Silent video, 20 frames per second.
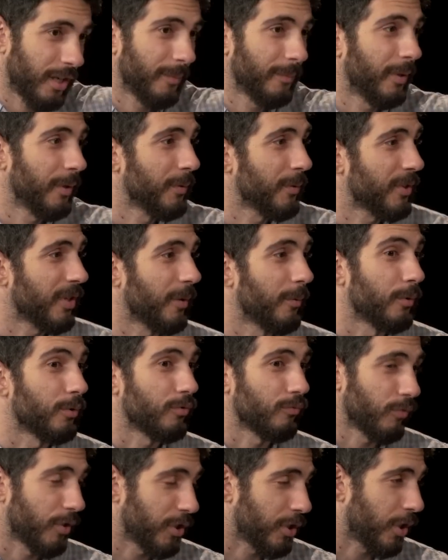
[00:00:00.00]
time I said
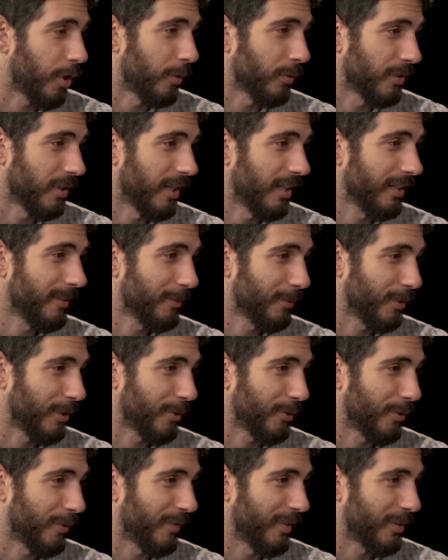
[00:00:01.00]
was Rich Kotite, so
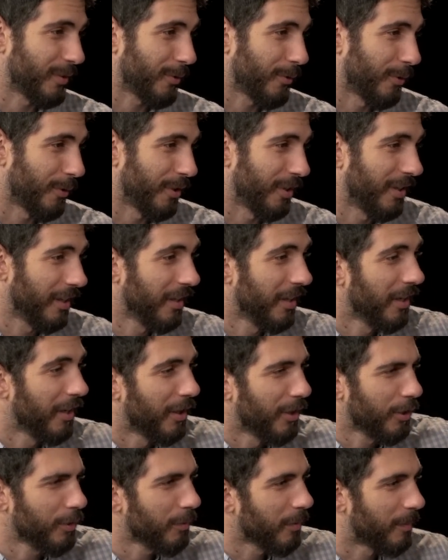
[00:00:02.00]
that's hmm. offense mm. corner.
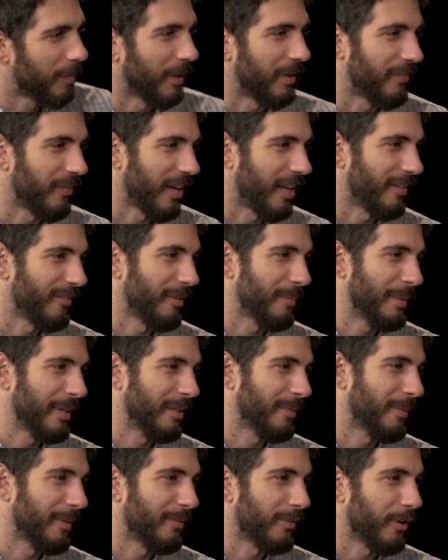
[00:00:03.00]
You were a big fan of him.
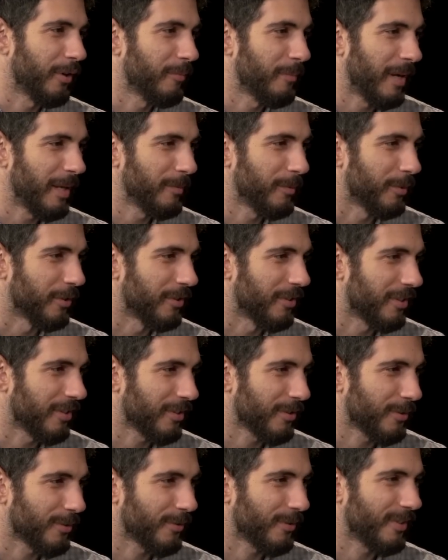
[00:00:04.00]
Here, of Herm Edwards.
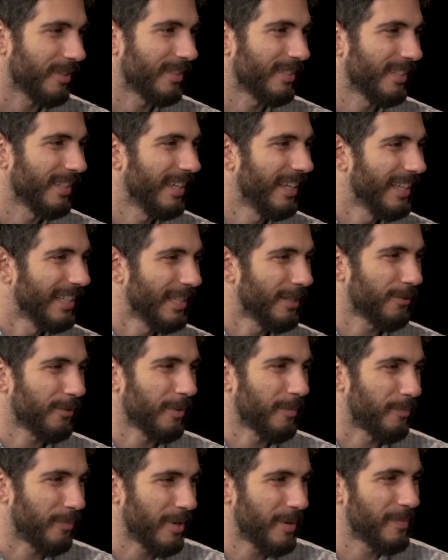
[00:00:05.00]
This is. This, I like the
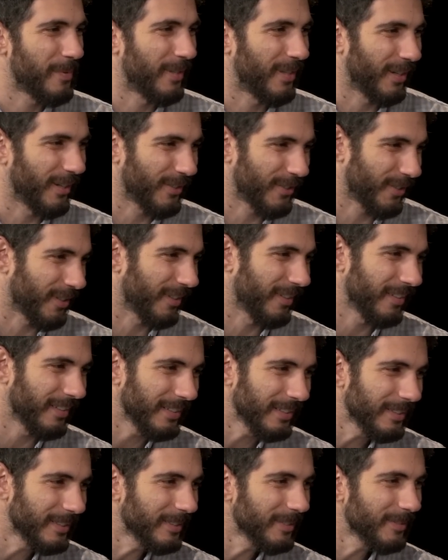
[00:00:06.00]
fire that he puts hmm.